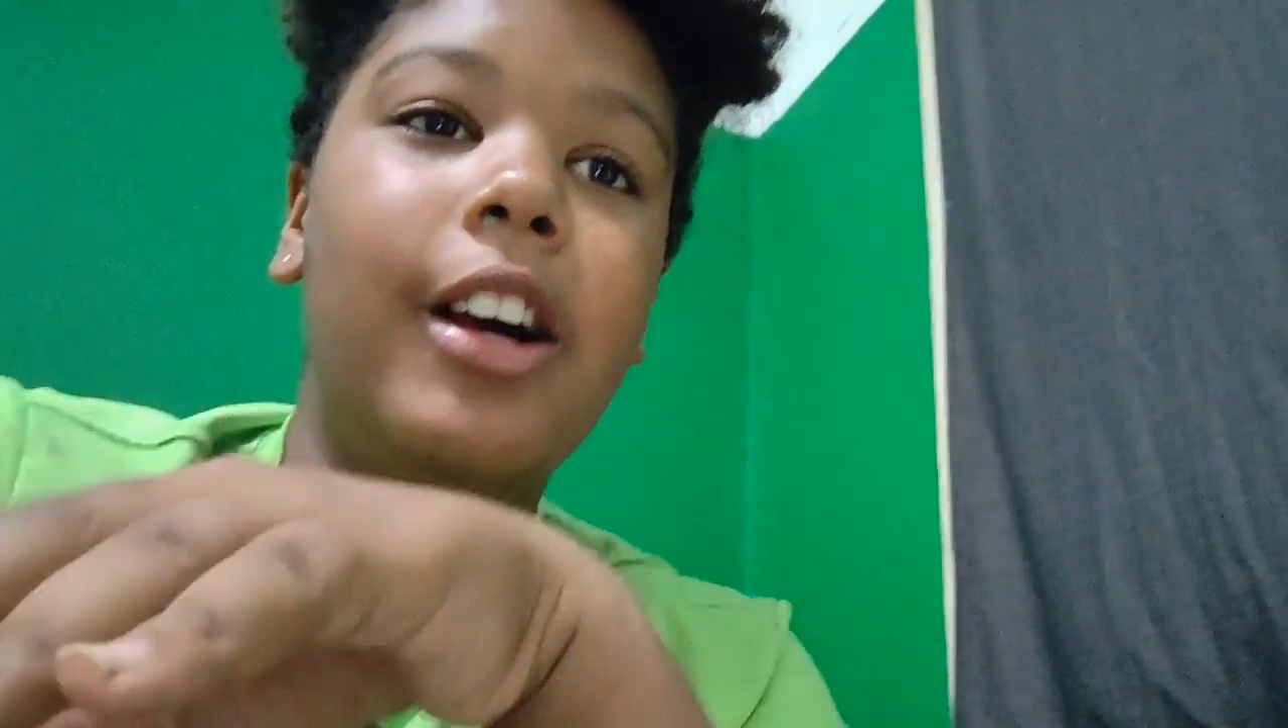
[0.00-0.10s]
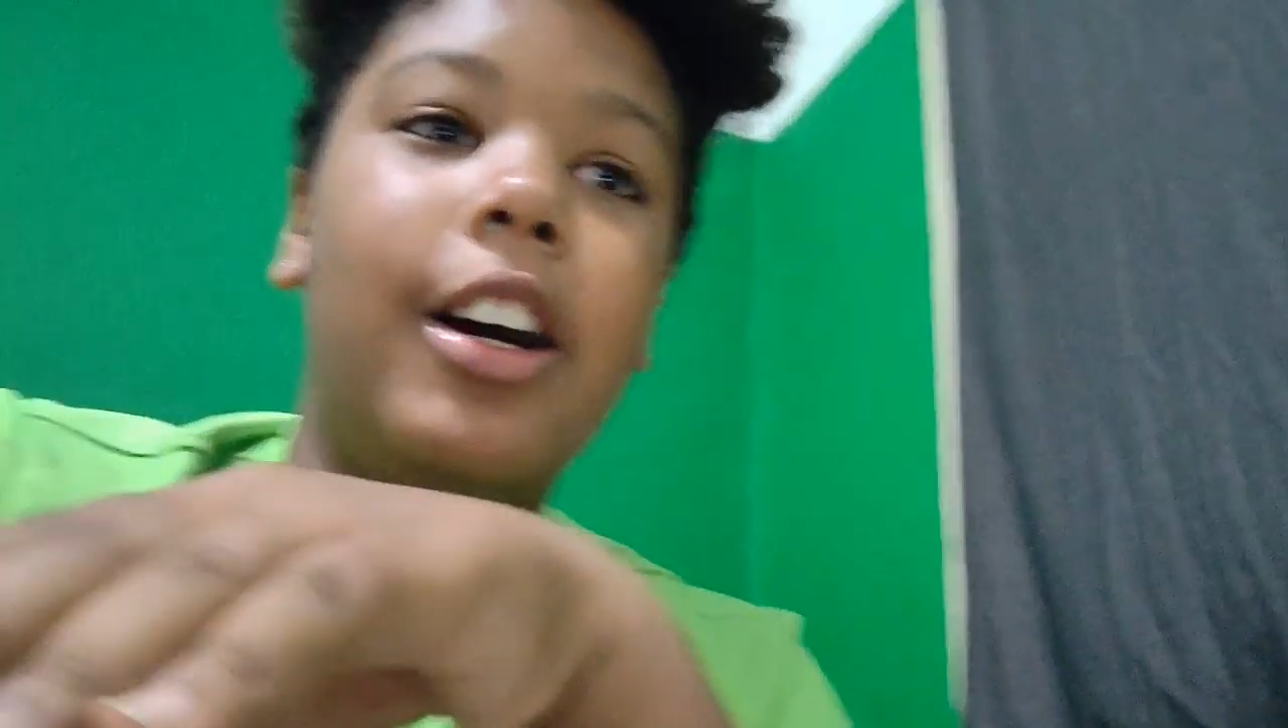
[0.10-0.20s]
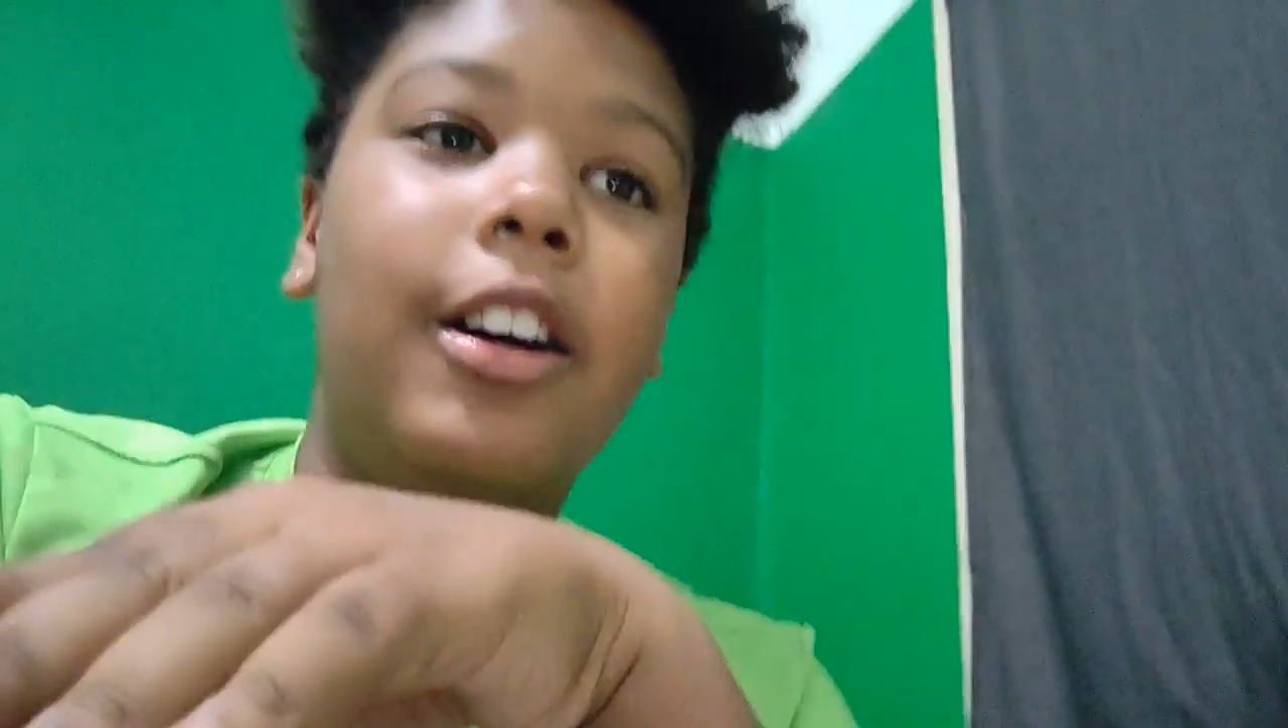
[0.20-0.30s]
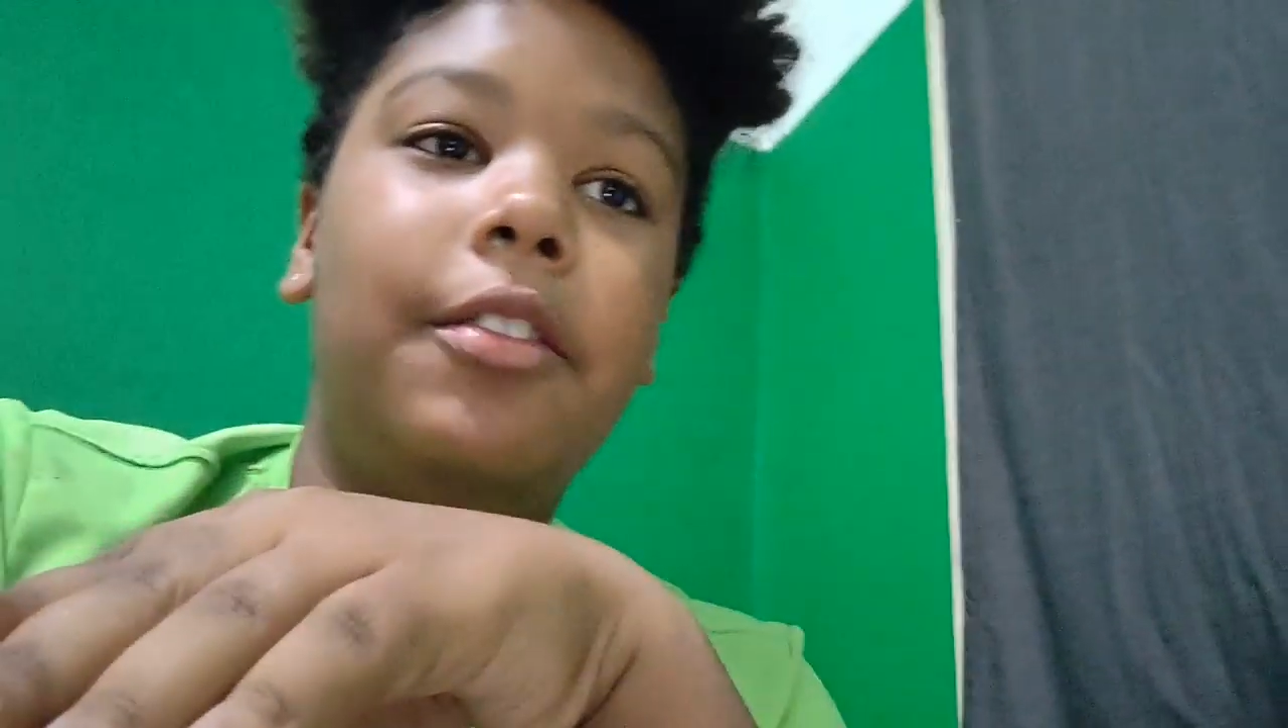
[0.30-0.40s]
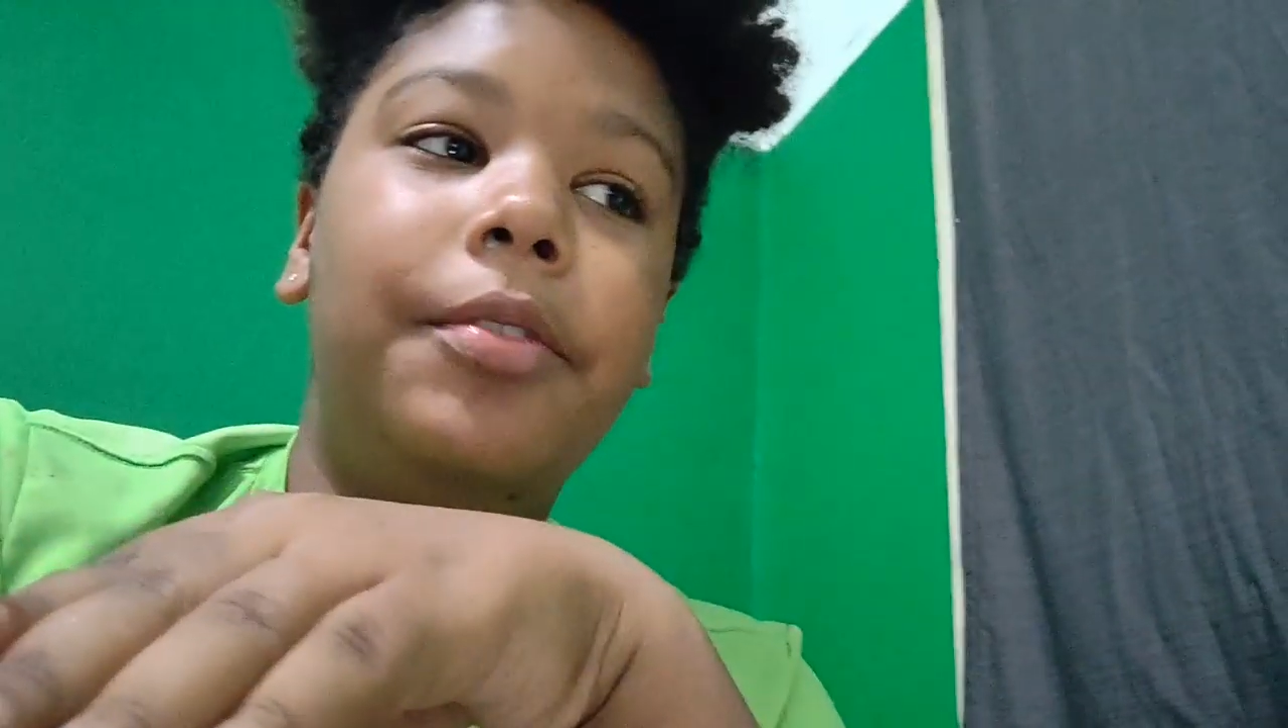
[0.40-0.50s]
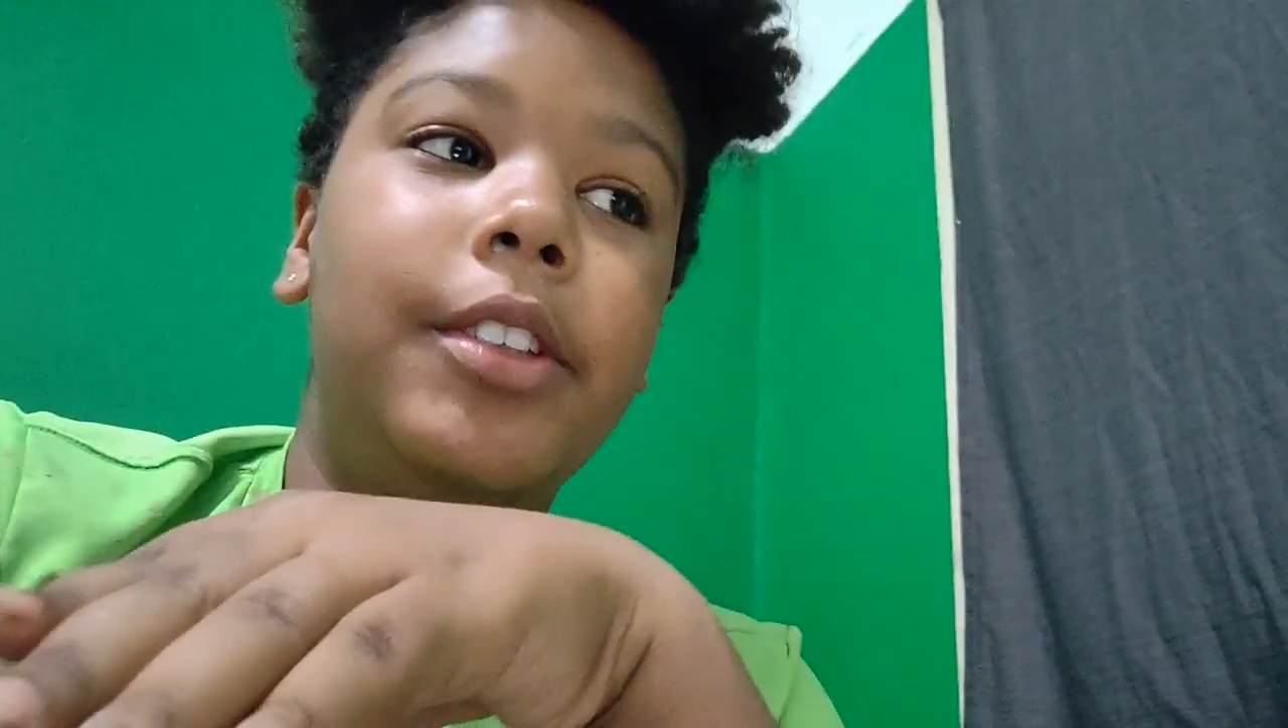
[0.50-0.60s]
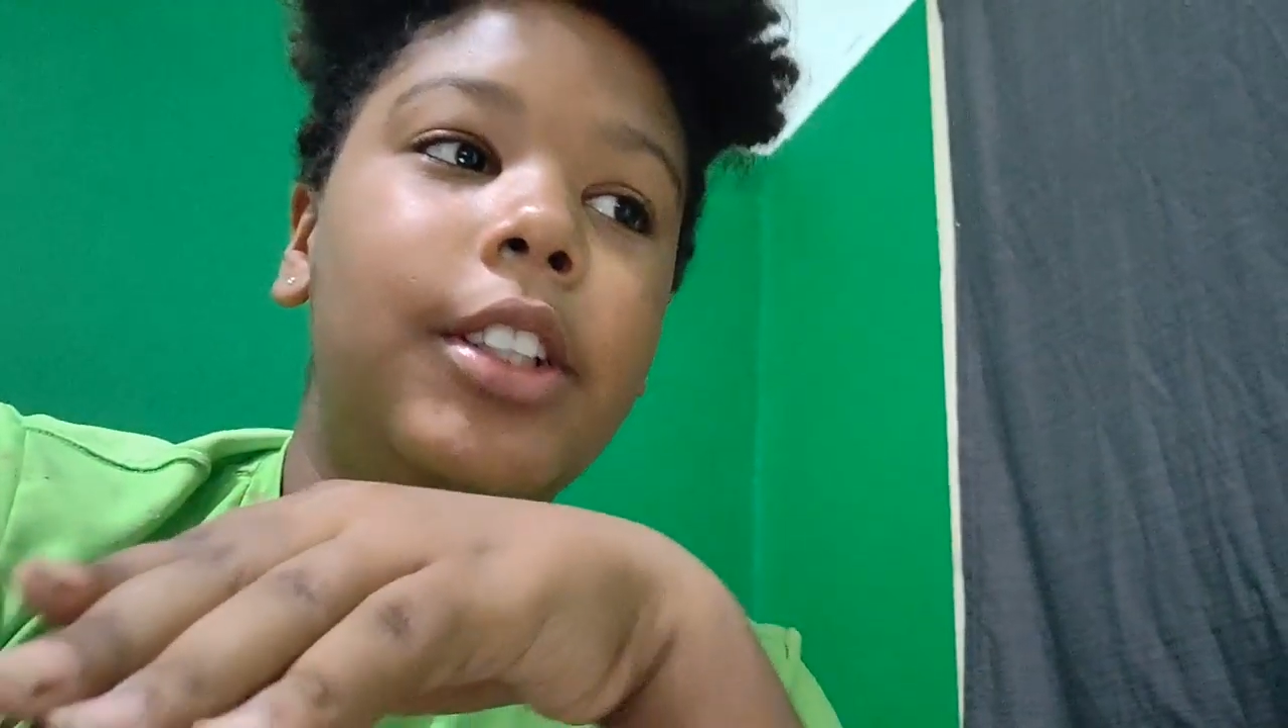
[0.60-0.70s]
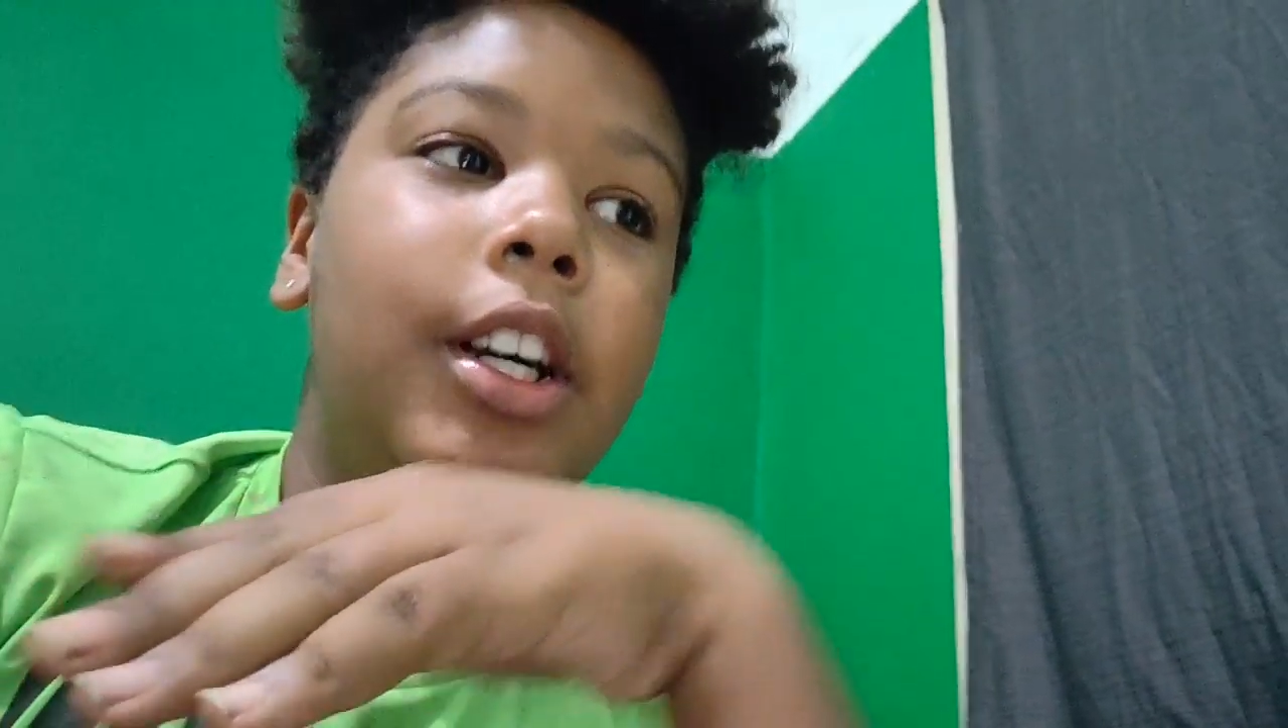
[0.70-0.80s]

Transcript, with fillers: Um,